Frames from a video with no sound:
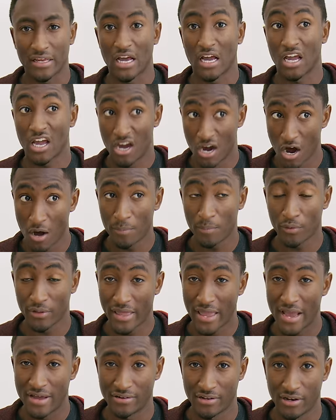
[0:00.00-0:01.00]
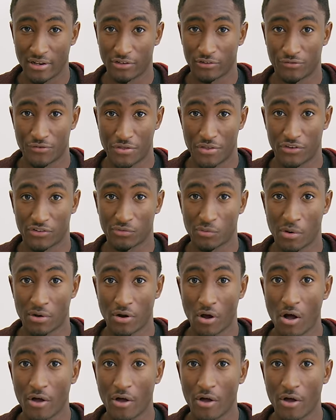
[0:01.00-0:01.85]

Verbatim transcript: like a couple candidates for this one